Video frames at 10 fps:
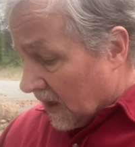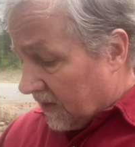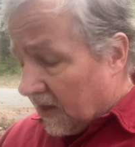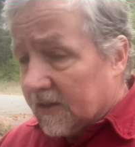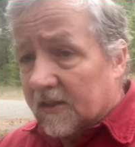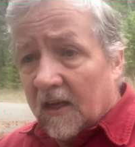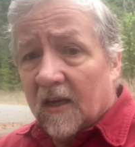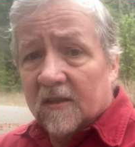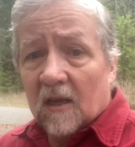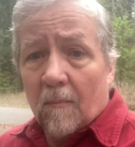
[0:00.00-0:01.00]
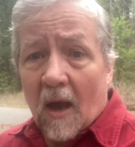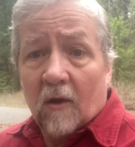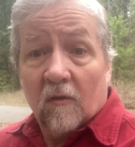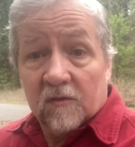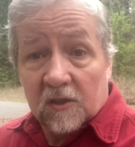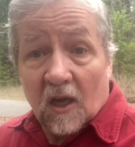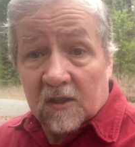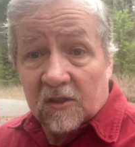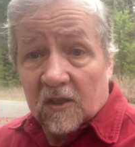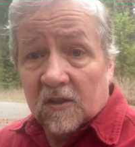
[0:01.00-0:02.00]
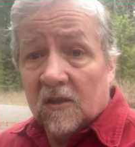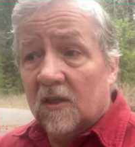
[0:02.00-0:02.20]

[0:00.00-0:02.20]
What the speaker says: This is a matter of justice.